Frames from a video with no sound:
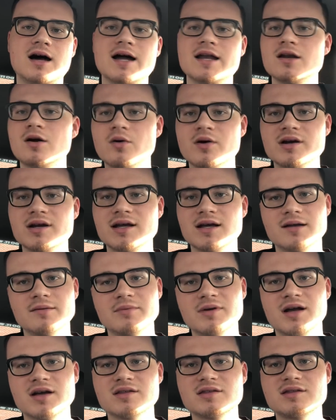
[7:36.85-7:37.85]
I know it did,
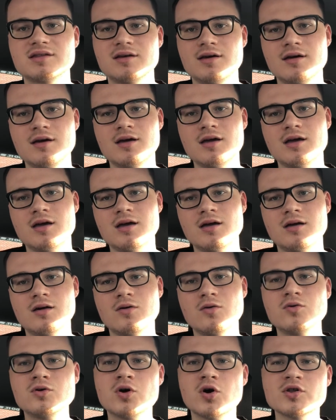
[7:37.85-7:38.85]
because
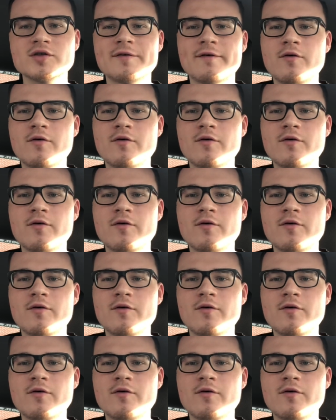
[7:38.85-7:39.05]
who knows